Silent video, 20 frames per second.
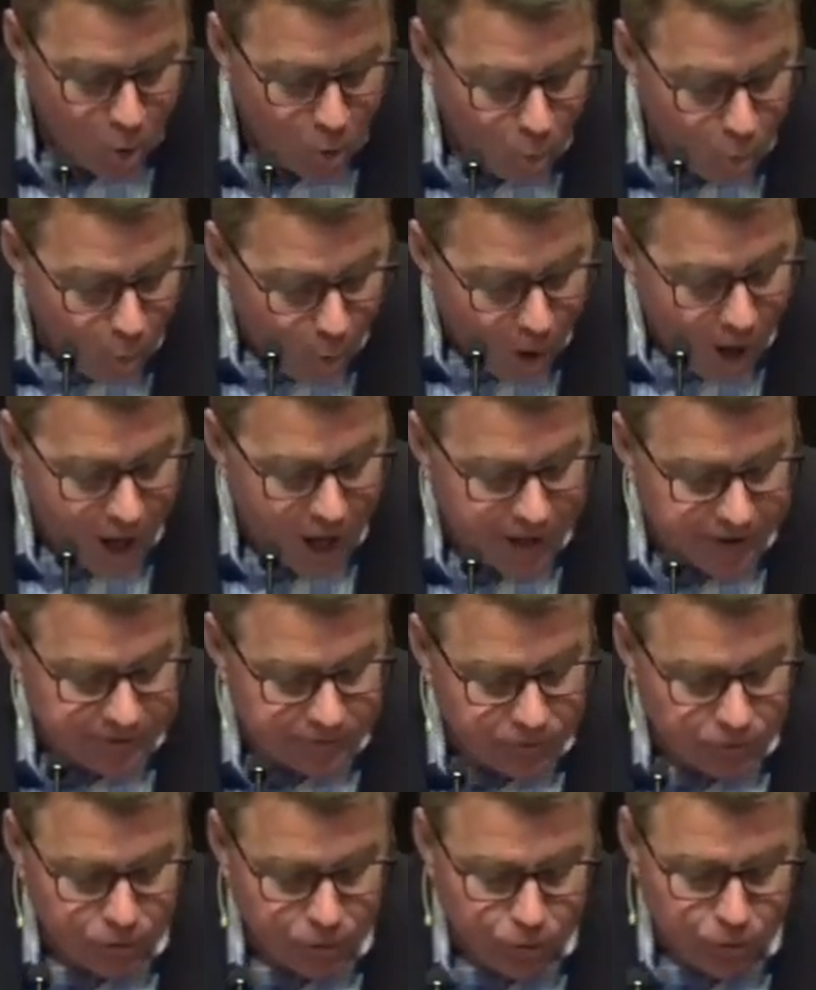
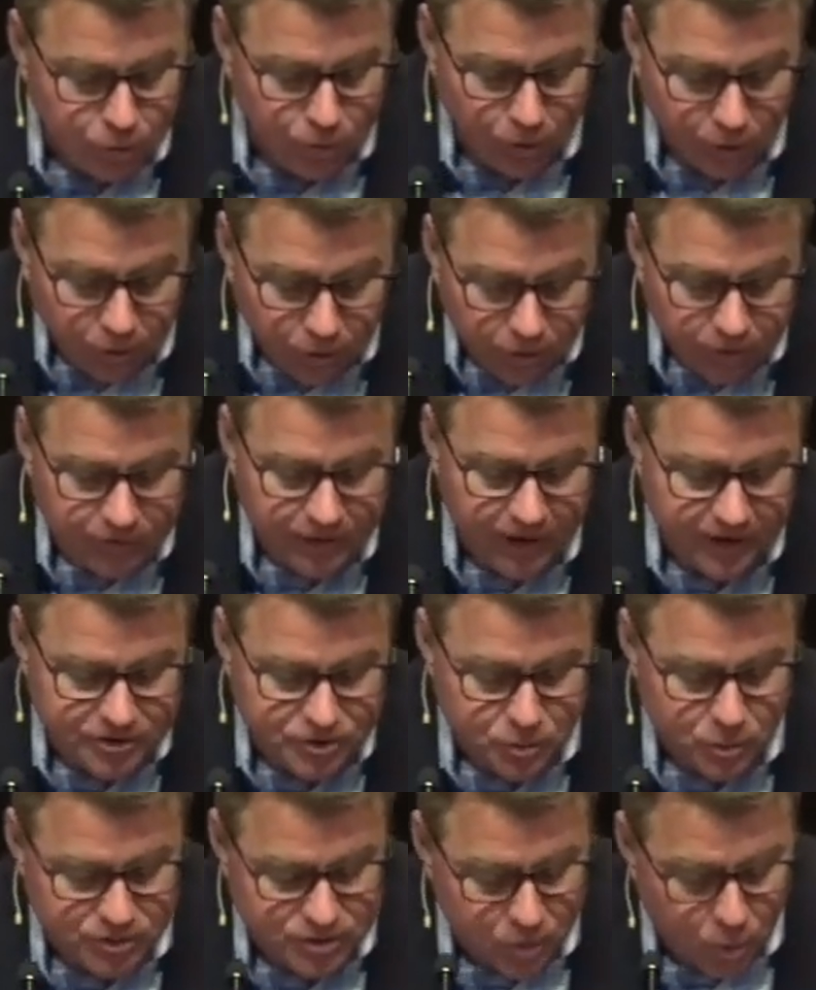One who heard
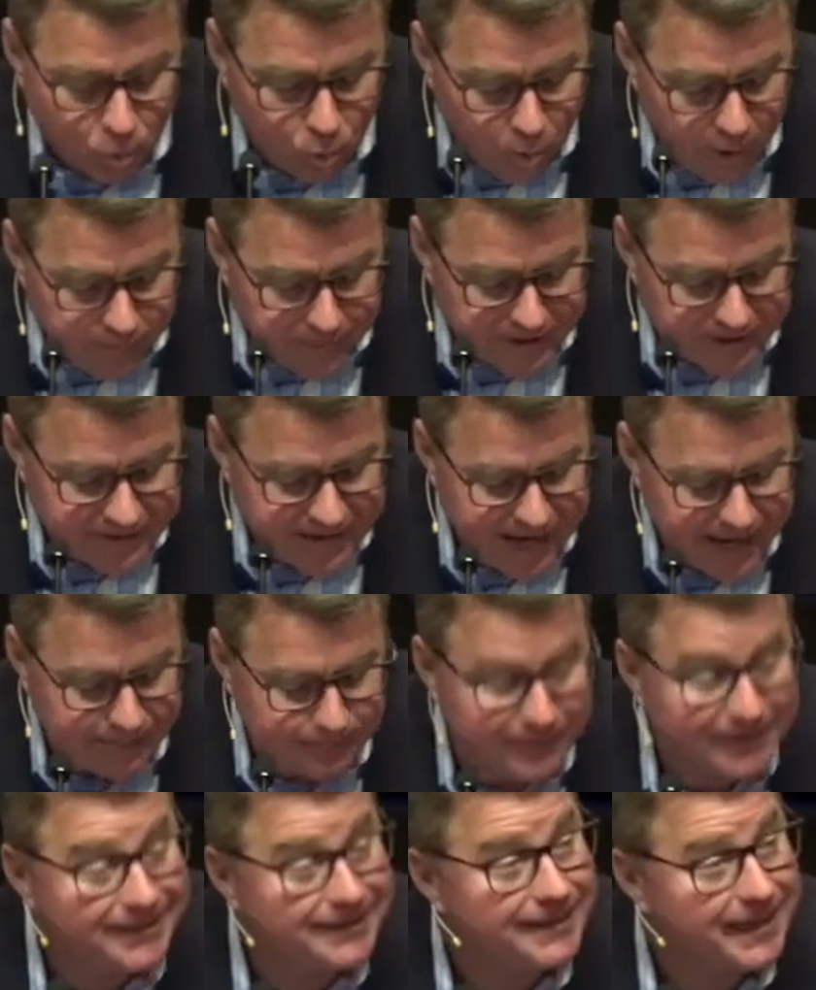us was a woman
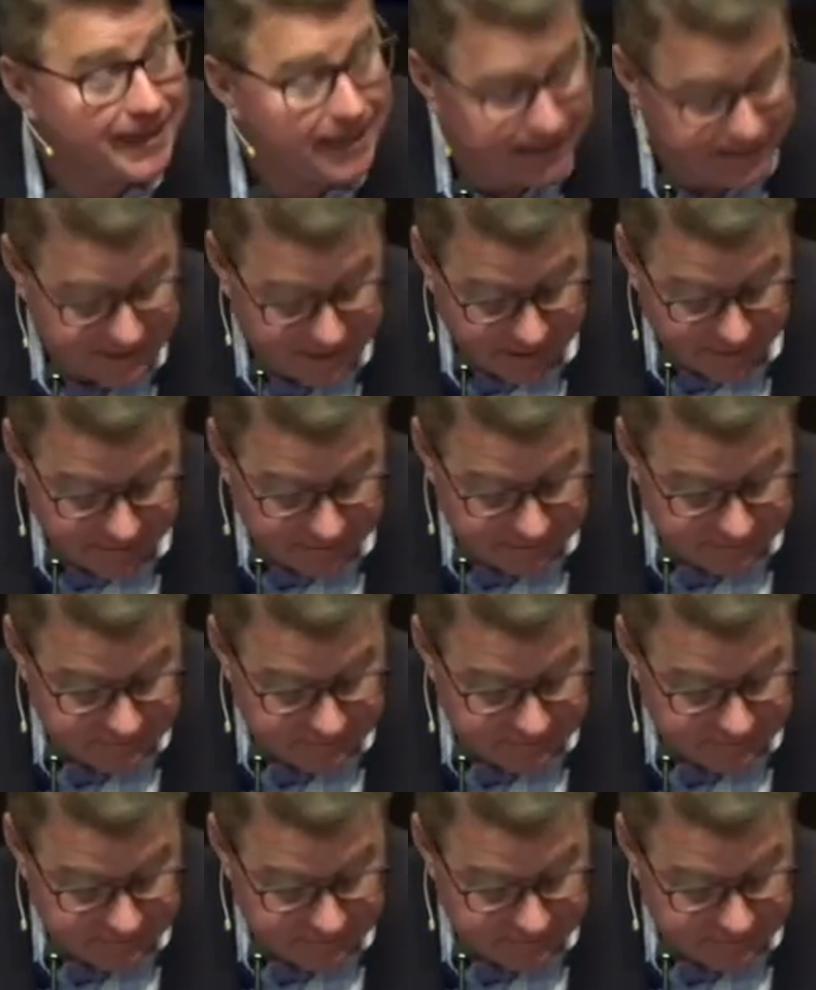named Lydia